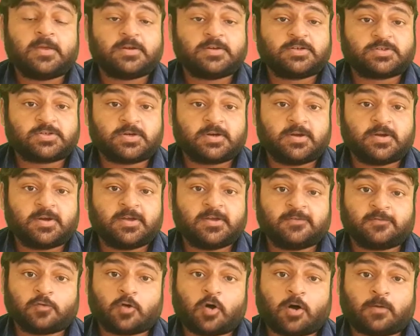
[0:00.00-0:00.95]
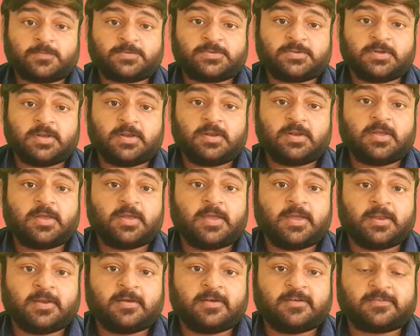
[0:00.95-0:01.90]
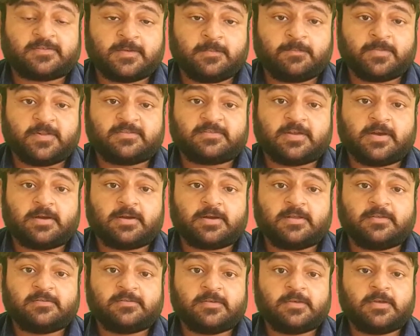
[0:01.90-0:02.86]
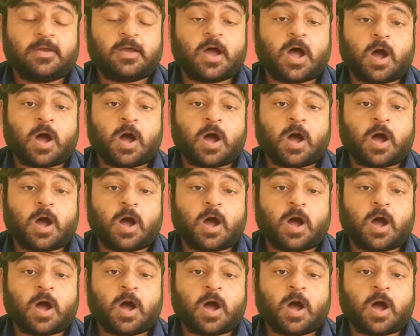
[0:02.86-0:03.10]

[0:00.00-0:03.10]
Sh is optional in a simple sentence.